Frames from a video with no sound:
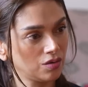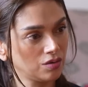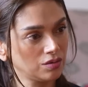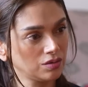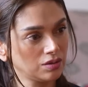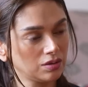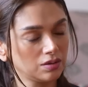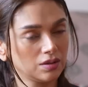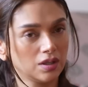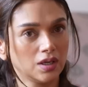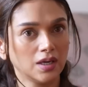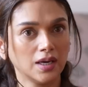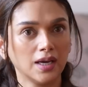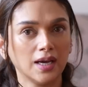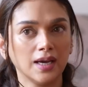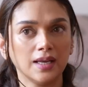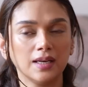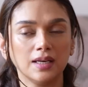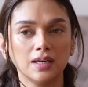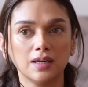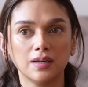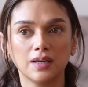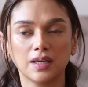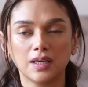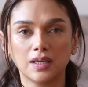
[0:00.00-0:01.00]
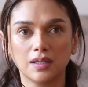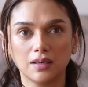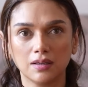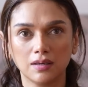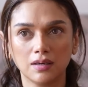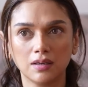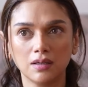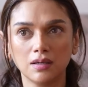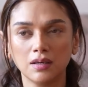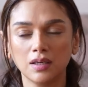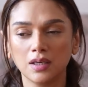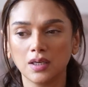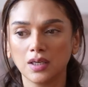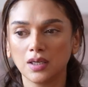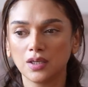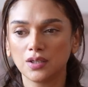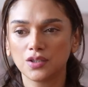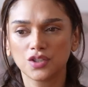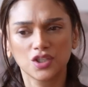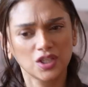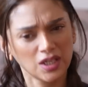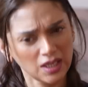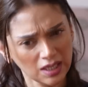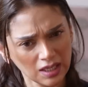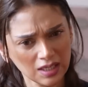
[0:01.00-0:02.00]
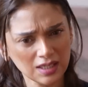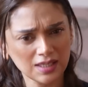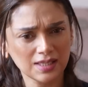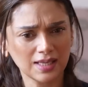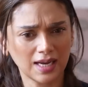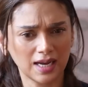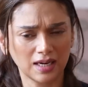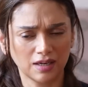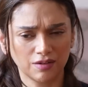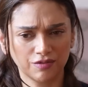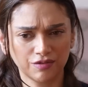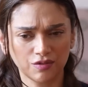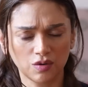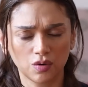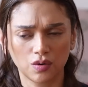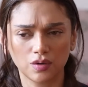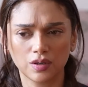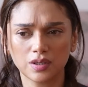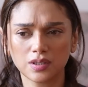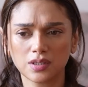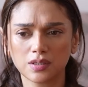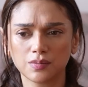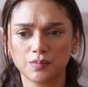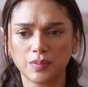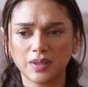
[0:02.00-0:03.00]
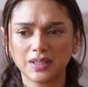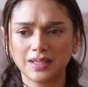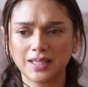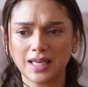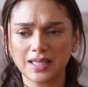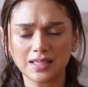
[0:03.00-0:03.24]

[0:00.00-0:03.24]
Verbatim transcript: know. Mm-hmm. uh, and here, she is that, of course, but